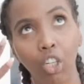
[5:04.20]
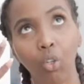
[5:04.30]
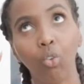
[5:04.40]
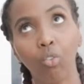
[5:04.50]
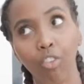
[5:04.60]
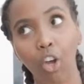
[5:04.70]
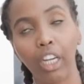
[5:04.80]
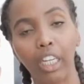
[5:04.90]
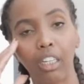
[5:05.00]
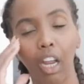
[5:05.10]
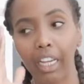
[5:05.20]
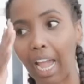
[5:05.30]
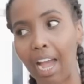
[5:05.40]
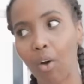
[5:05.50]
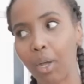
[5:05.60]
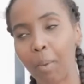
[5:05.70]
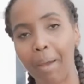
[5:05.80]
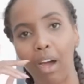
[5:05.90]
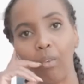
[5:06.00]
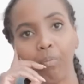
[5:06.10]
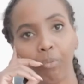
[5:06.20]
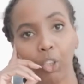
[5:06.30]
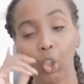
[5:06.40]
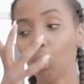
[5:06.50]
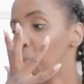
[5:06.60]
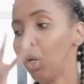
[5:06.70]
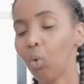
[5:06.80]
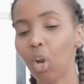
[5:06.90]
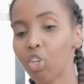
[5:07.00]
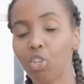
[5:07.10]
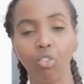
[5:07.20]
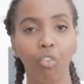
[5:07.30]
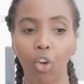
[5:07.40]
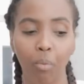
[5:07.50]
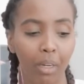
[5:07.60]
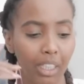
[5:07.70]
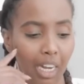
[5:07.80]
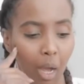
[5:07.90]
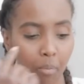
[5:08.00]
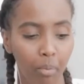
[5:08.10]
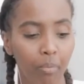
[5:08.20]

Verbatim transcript: real vlogging, like out and about? Because normally all I do is vlog on my Snap.